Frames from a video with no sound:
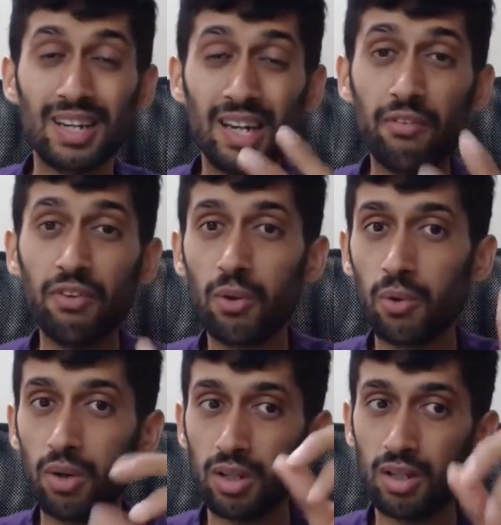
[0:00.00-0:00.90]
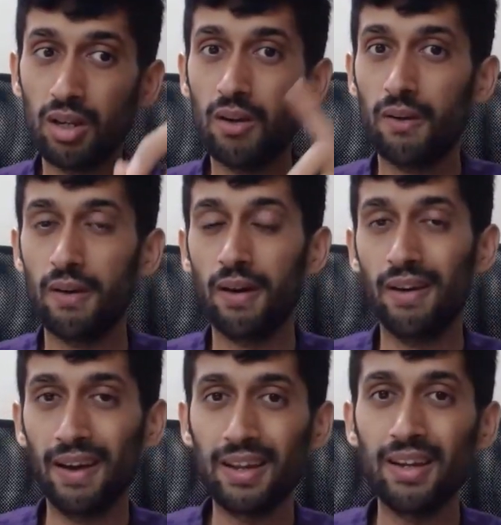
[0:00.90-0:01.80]
give you the
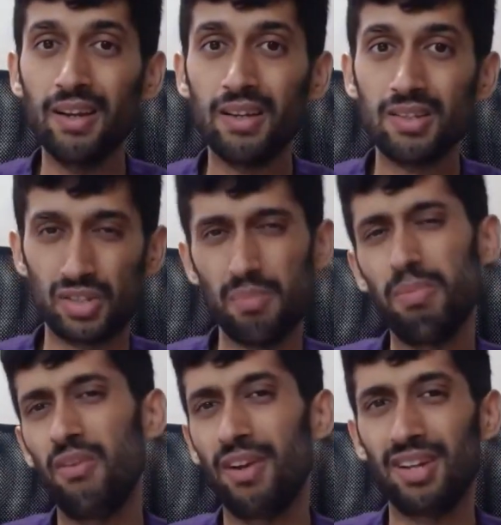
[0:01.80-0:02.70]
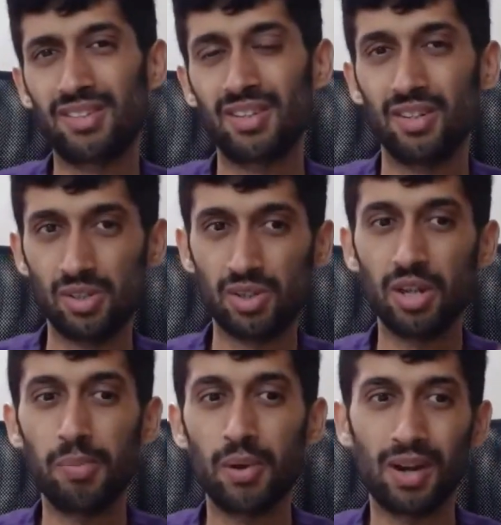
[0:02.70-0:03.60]
9 simple ways to
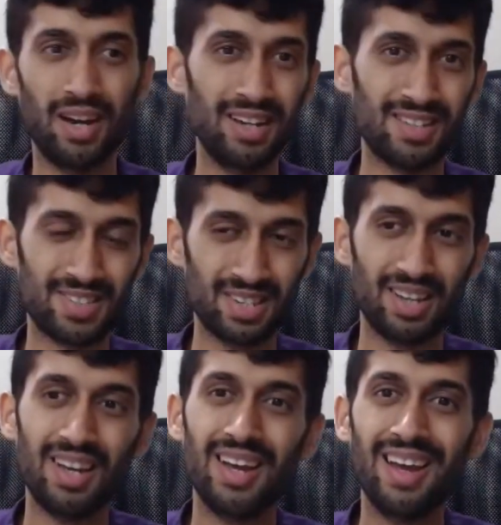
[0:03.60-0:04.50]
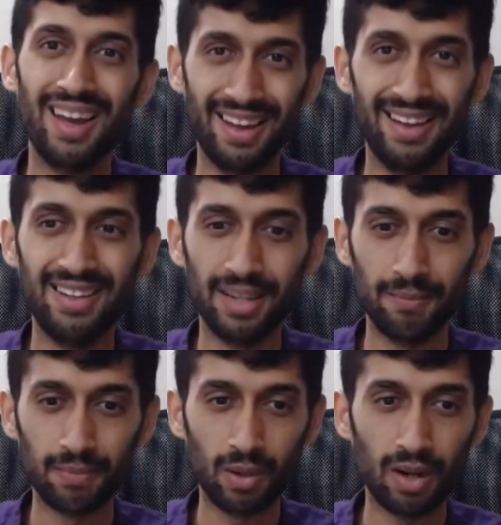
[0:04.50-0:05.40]
keep your eyes
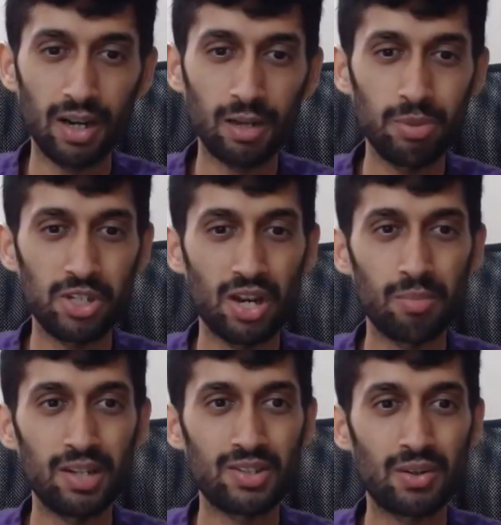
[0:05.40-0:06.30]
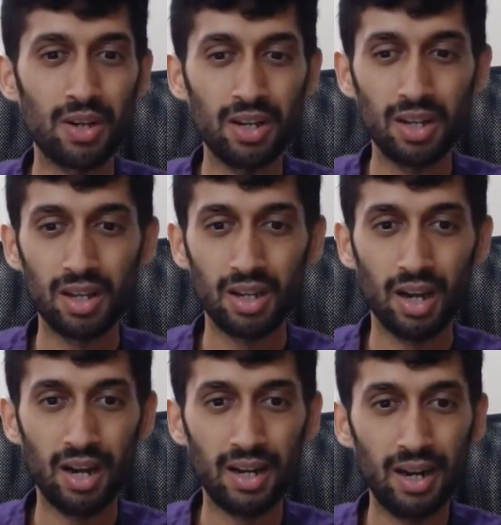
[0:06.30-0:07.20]
healthy. All right, let me share my screen
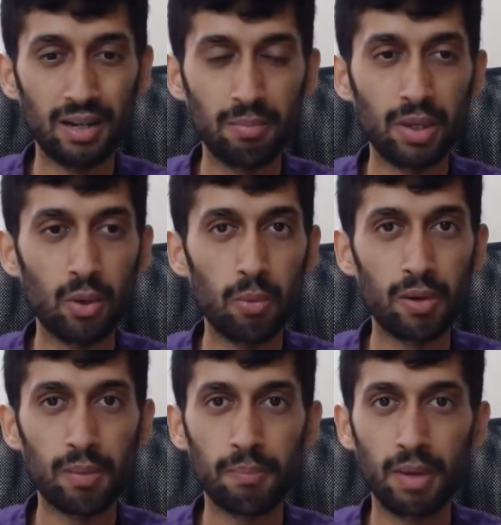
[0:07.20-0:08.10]
and let me open up